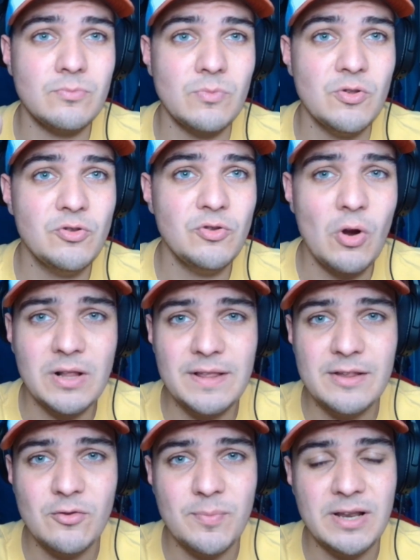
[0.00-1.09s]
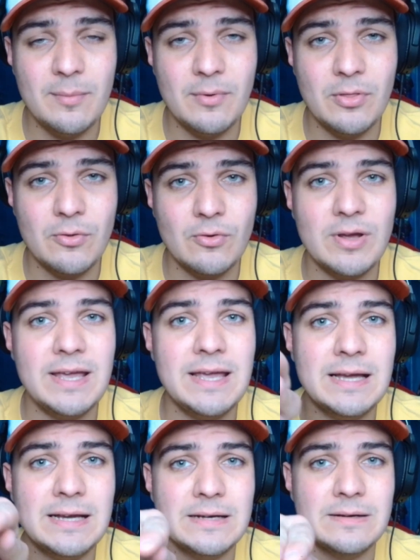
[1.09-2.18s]
Stark Cleanse will be number 3,
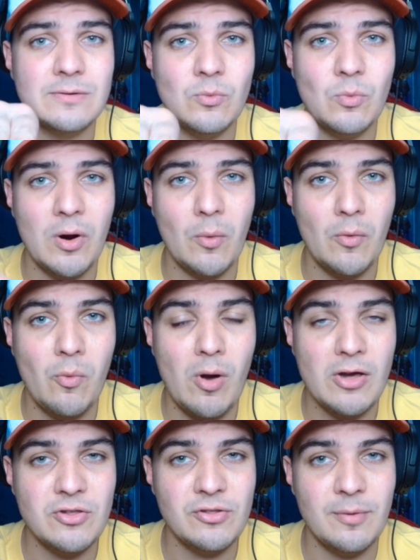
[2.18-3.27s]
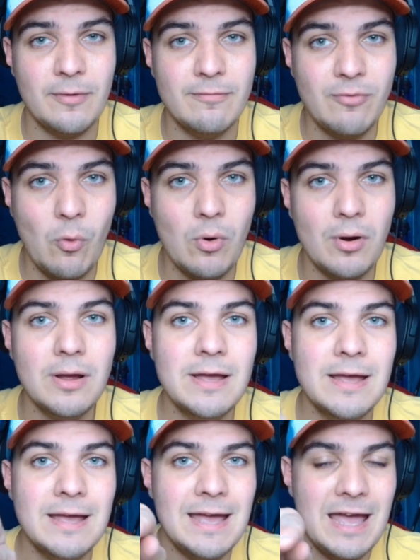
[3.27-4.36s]
Werewolf Wash is number 4,
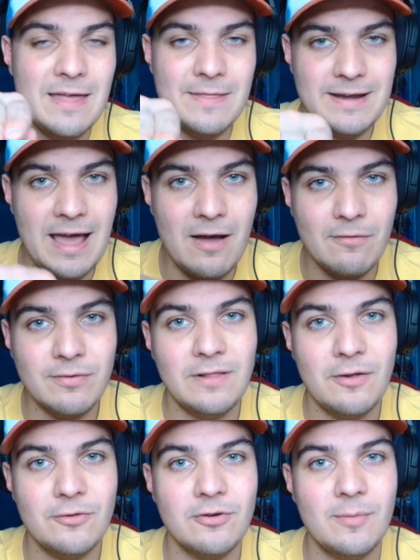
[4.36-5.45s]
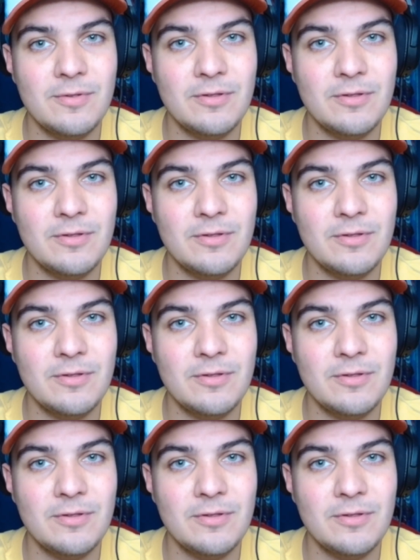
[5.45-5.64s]
and then now Free Solo Scrub is